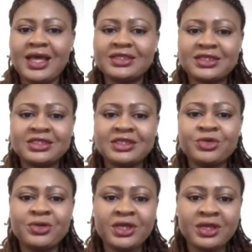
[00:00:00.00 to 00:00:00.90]

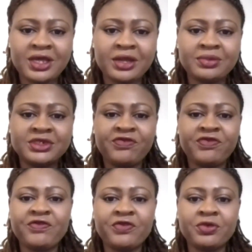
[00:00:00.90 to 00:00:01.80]
Assessable income
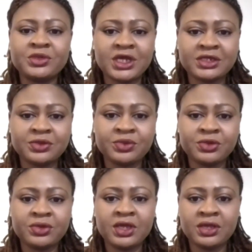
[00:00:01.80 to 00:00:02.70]
differ from
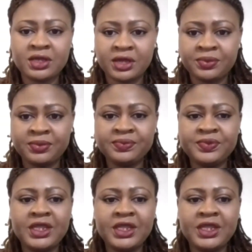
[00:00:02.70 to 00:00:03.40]
chargeable income